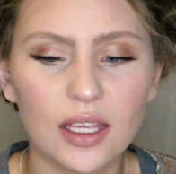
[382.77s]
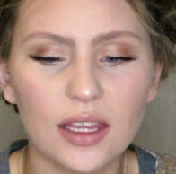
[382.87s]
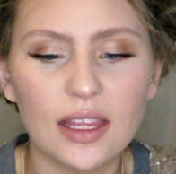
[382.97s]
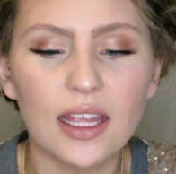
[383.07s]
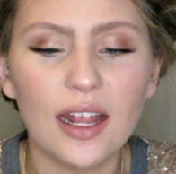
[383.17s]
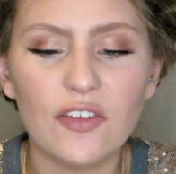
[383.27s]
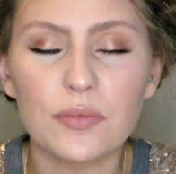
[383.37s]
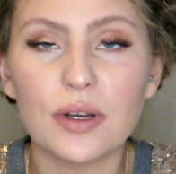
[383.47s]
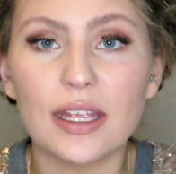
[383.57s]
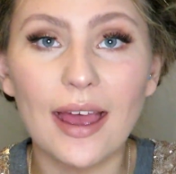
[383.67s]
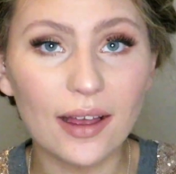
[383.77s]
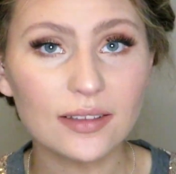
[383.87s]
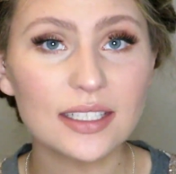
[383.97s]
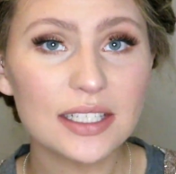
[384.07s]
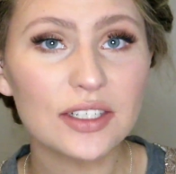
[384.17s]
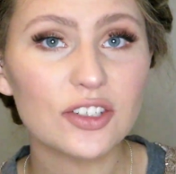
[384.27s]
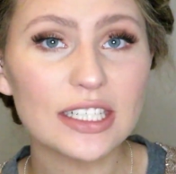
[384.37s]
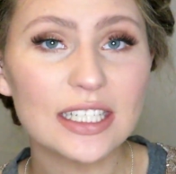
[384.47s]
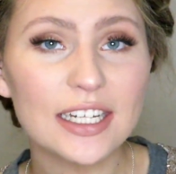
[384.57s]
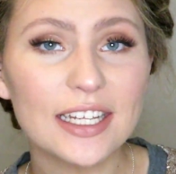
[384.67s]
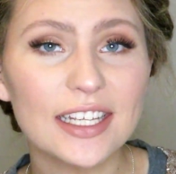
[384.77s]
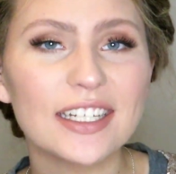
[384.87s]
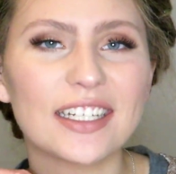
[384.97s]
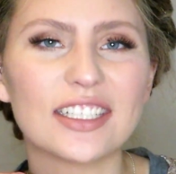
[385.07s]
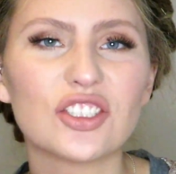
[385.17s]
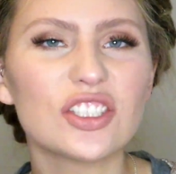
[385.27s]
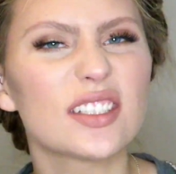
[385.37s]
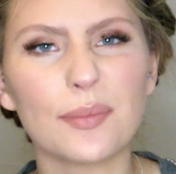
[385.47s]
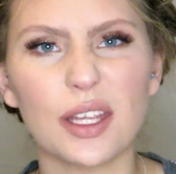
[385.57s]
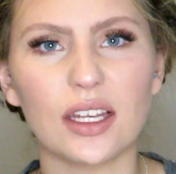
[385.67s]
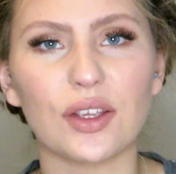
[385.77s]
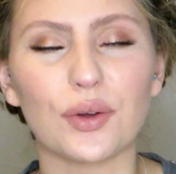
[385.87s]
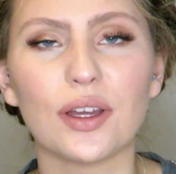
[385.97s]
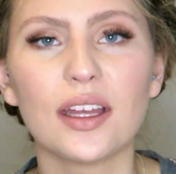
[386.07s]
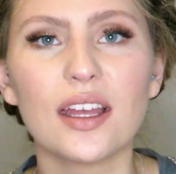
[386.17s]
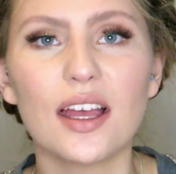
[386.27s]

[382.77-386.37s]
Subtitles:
that everybody else is interested in, and it's just something new.